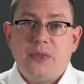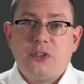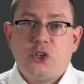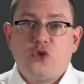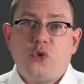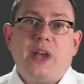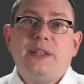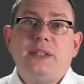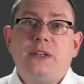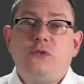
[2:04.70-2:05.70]
there's a
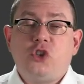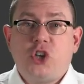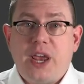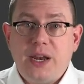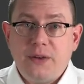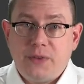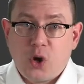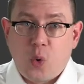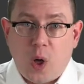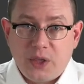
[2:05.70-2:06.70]
transitive chain of
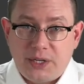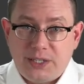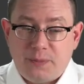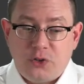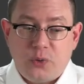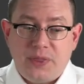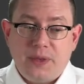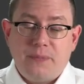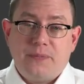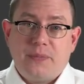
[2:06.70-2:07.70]
equalities between
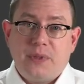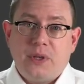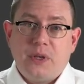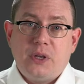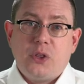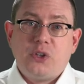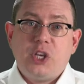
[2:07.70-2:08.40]
them. Those